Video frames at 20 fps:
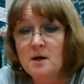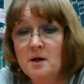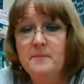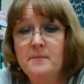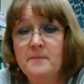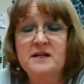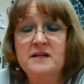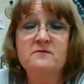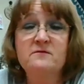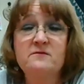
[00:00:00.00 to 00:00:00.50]

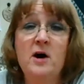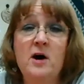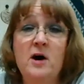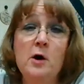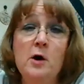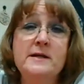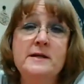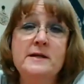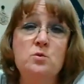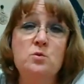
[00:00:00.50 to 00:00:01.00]
But as
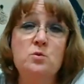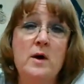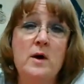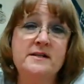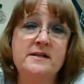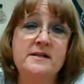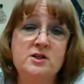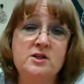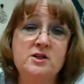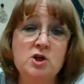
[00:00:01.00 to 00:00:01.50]
far as
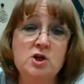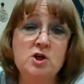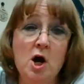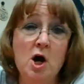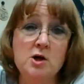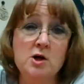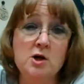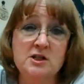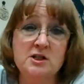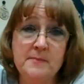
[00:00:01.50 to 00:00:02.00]
what to
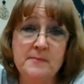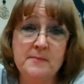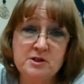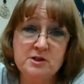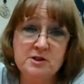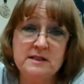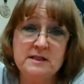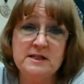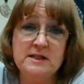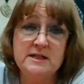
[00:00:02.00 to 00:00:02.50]
charge,
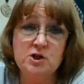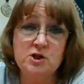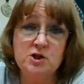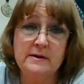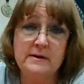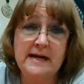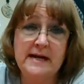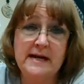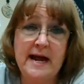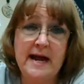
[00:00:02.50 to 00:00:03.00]
especially since you're
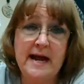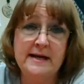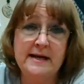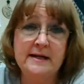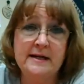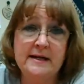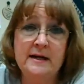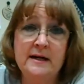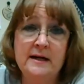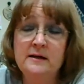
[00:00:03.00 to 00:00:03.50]
in
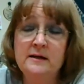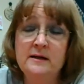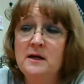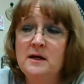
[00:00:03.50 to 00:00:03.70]
Canada,